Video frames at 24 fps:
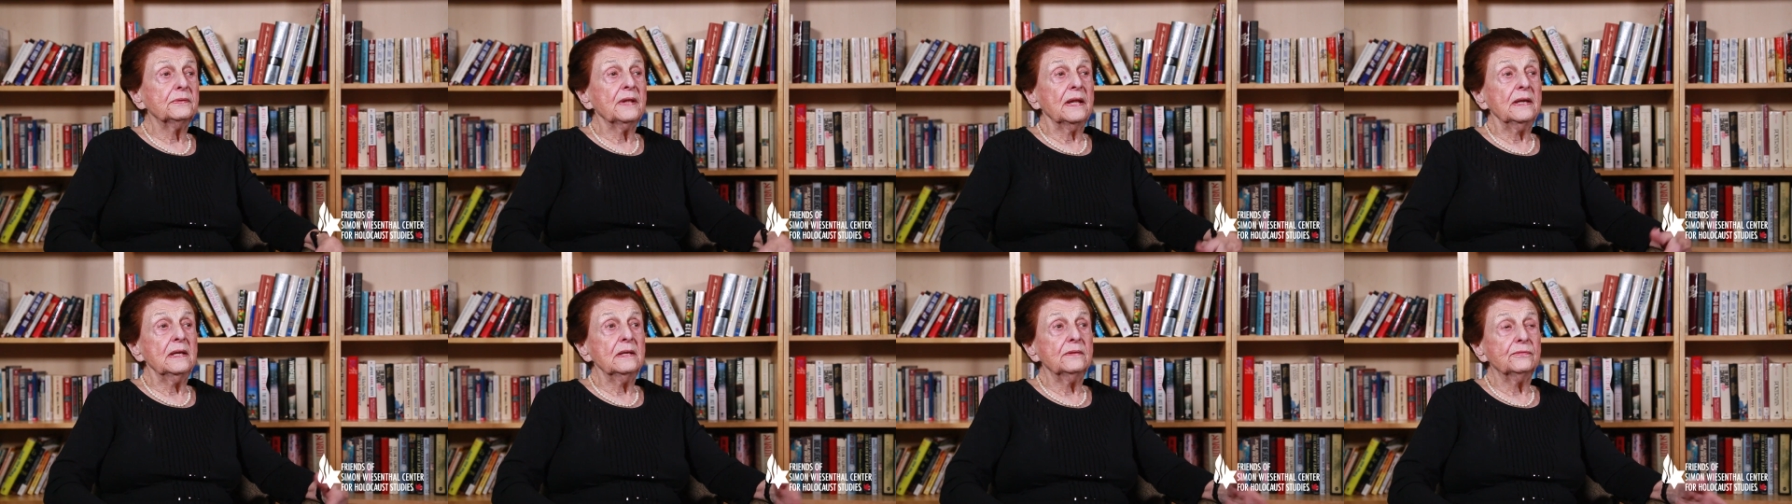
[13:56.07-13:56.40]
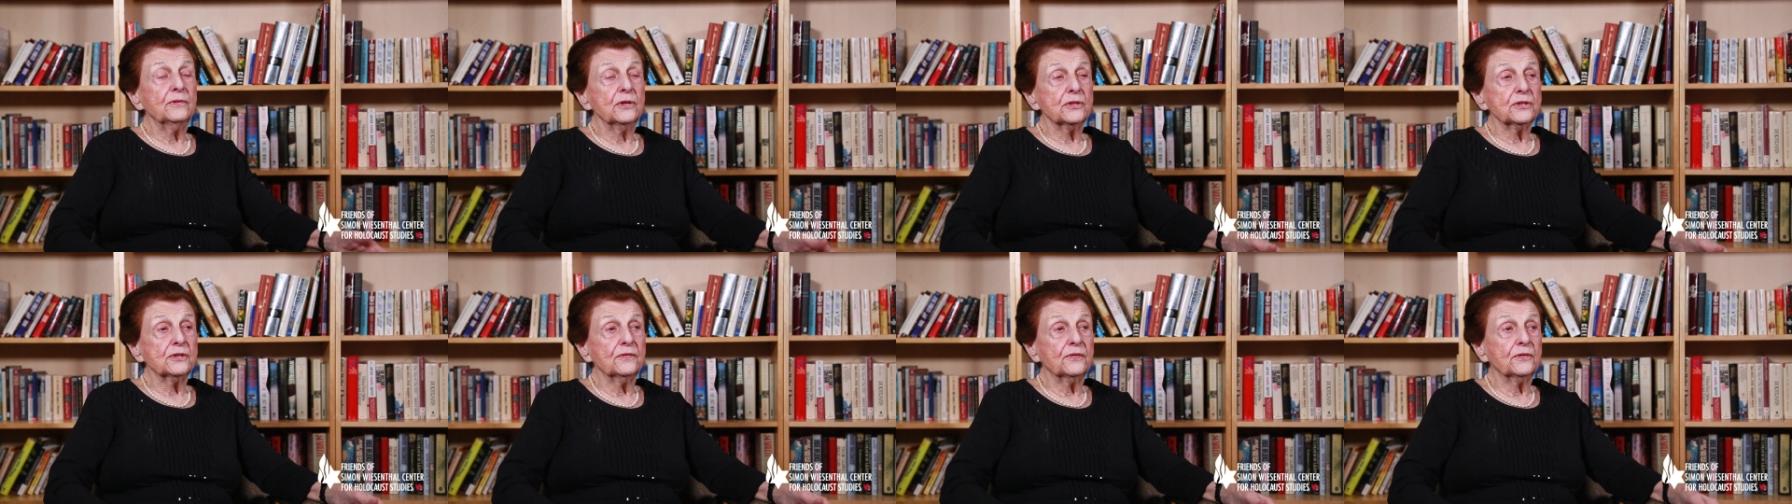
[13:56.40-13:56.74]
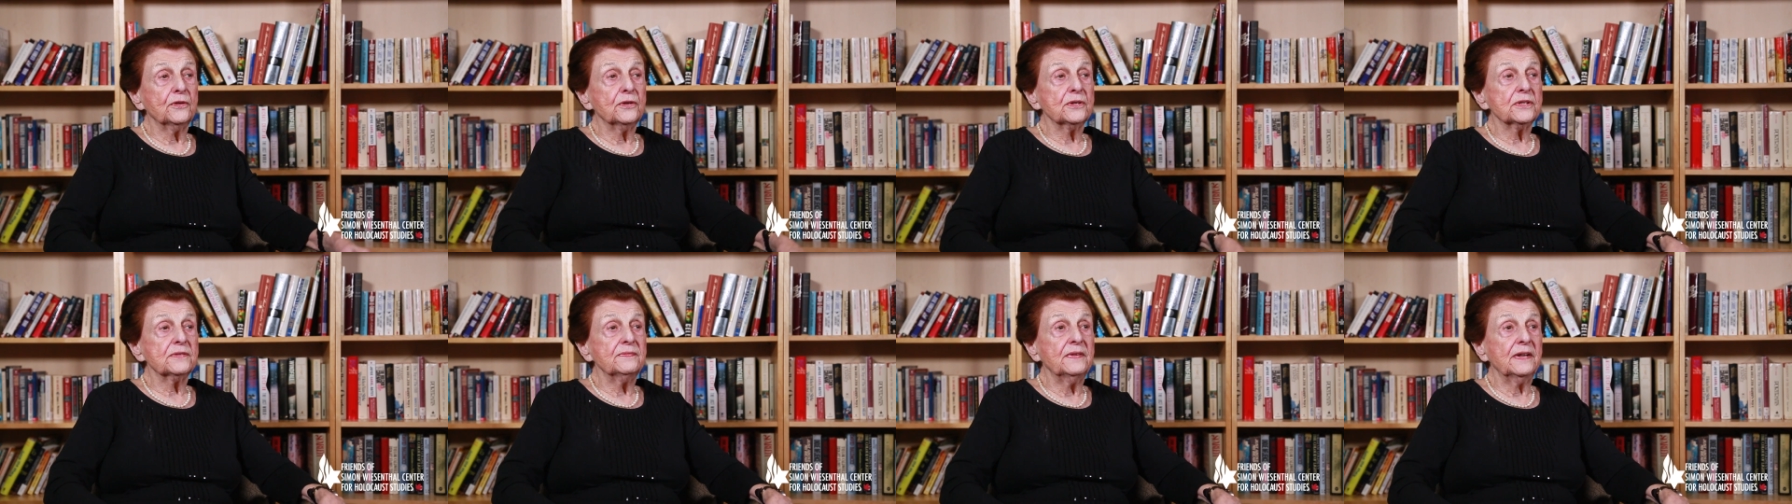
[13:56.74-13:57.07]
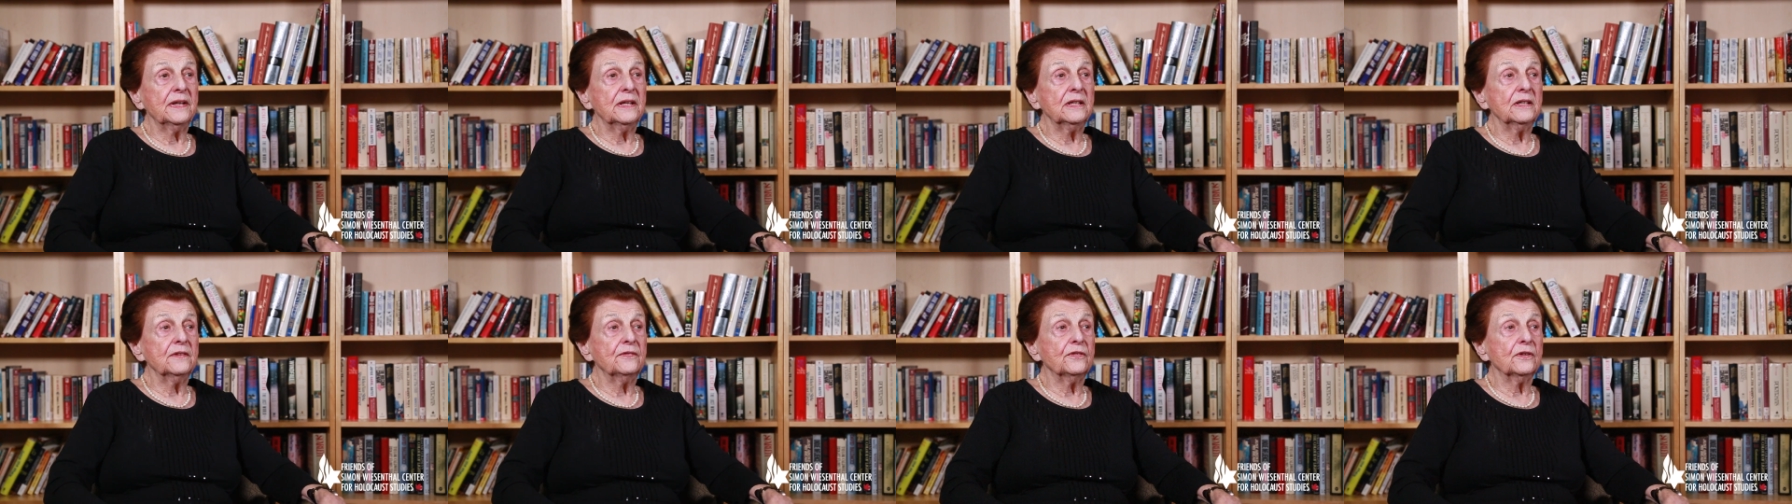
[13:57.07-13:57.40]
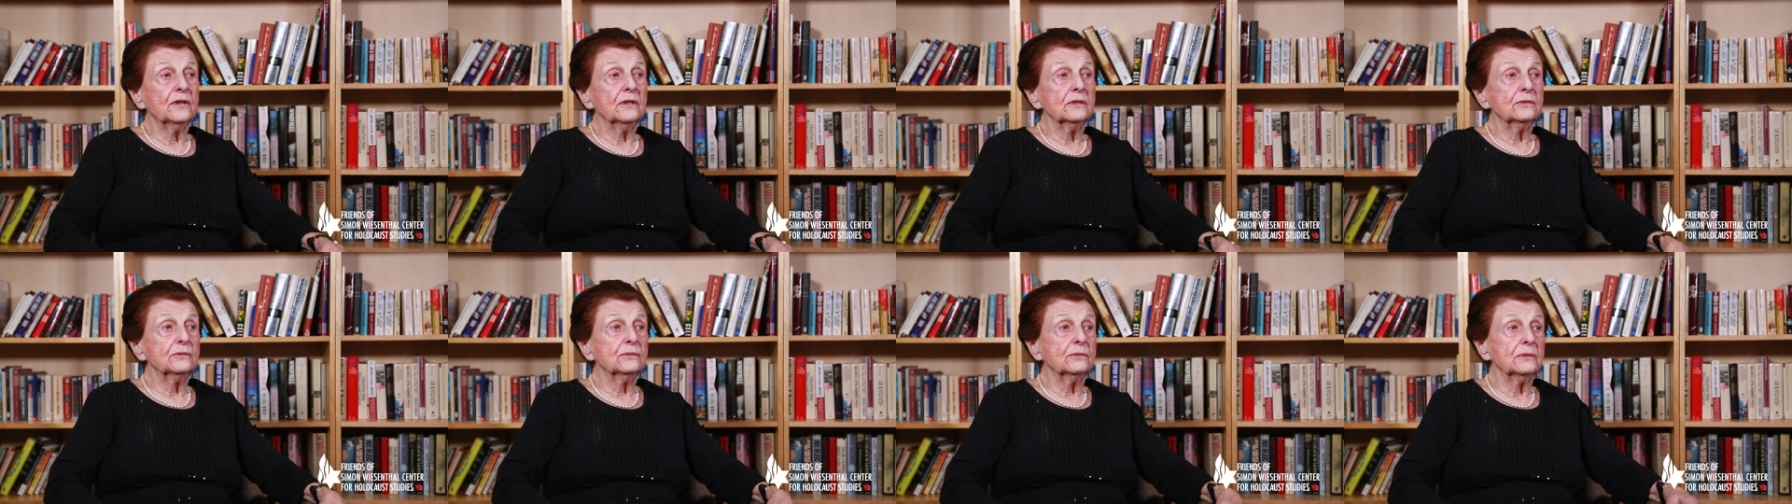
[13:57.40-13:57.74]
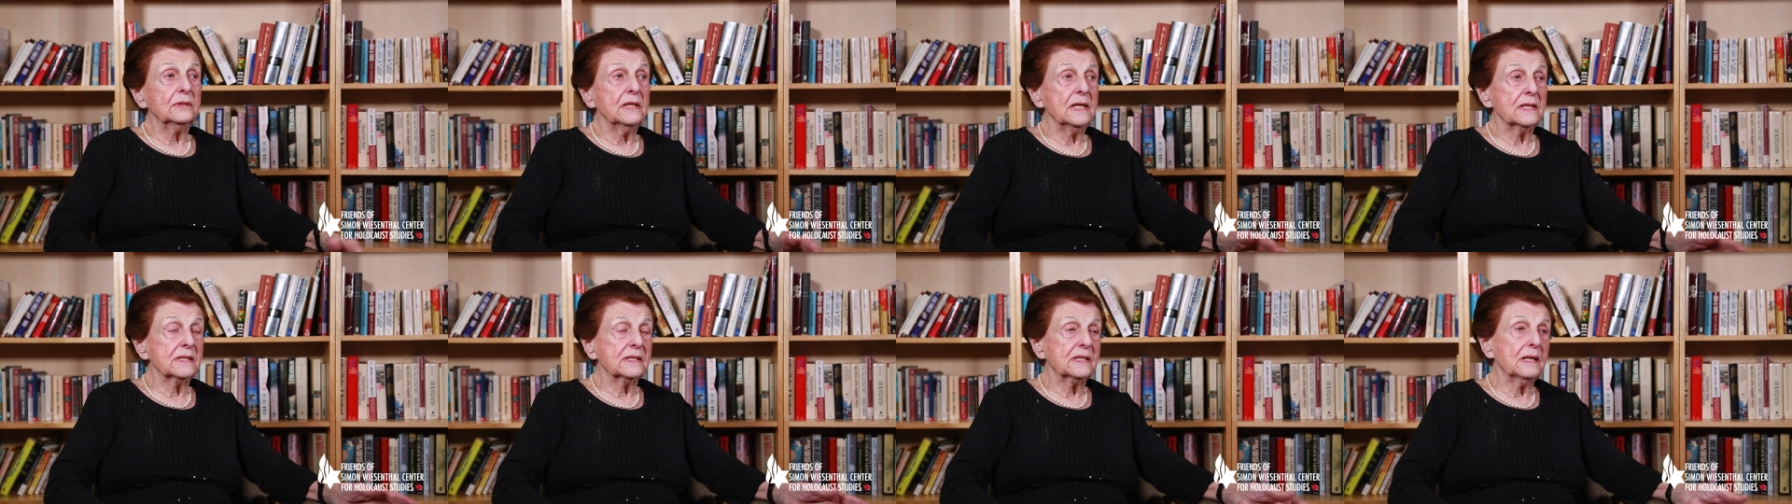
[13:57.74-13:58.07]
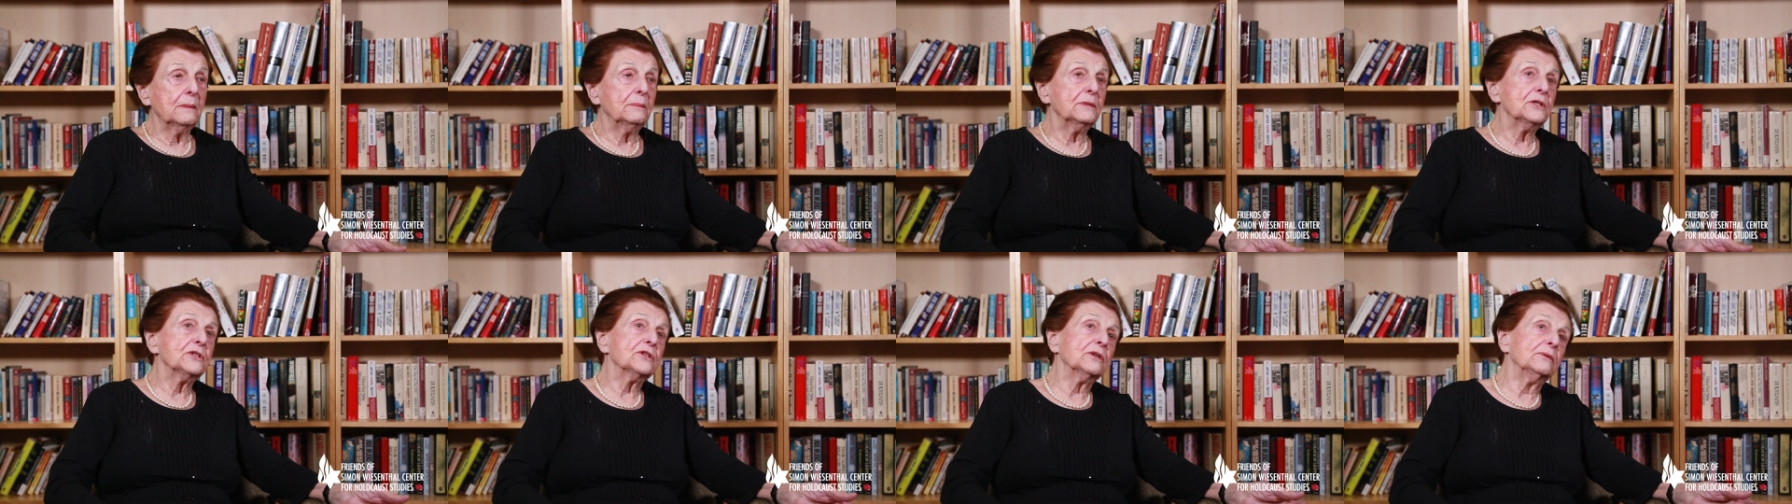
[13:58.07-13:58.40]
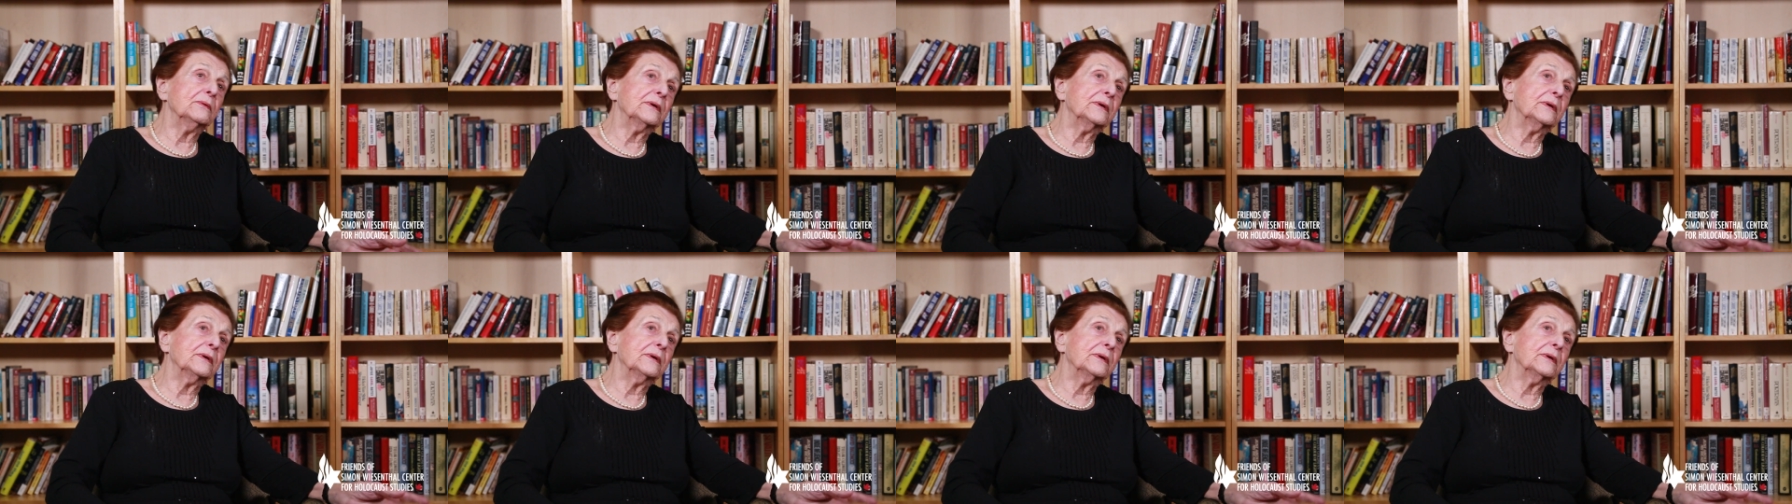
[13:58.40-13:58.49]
Then it was, of course, very difficult to re-establish